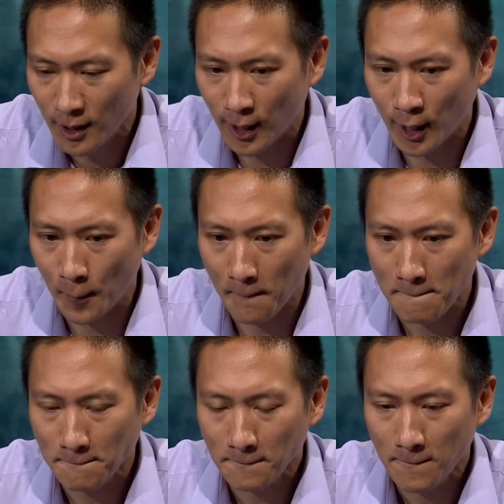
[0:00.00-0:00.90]
Um,
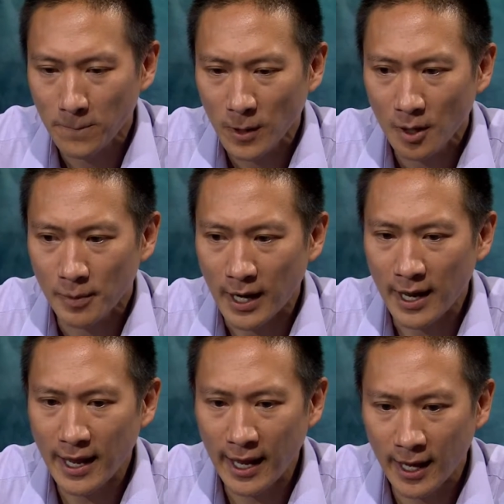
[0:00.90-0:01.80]
but I
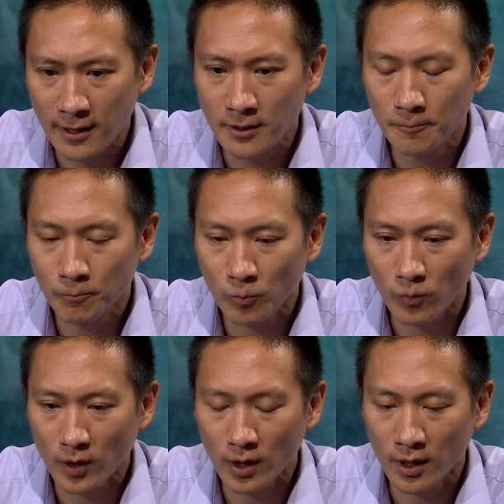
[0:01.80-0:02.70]
had
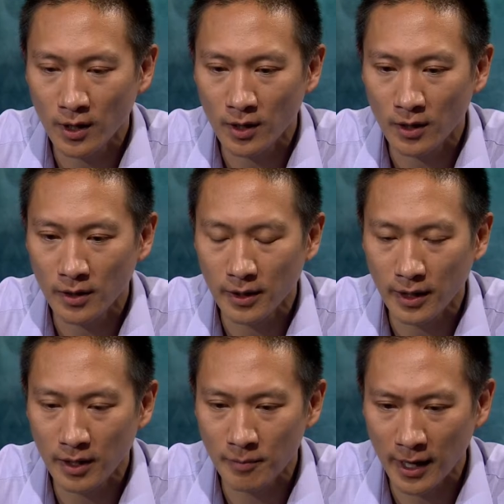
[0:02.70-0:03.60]
uh,
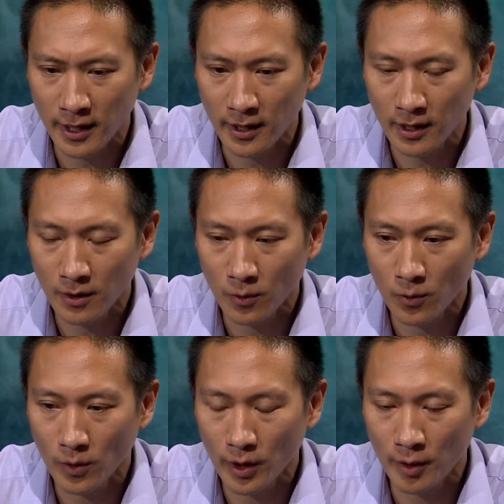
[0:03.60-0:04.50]
in my
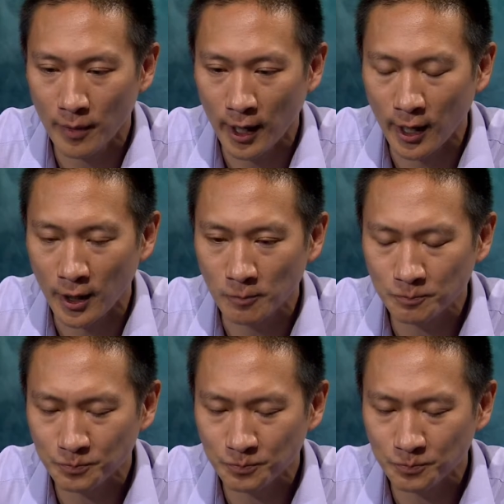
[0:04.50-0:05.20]
in my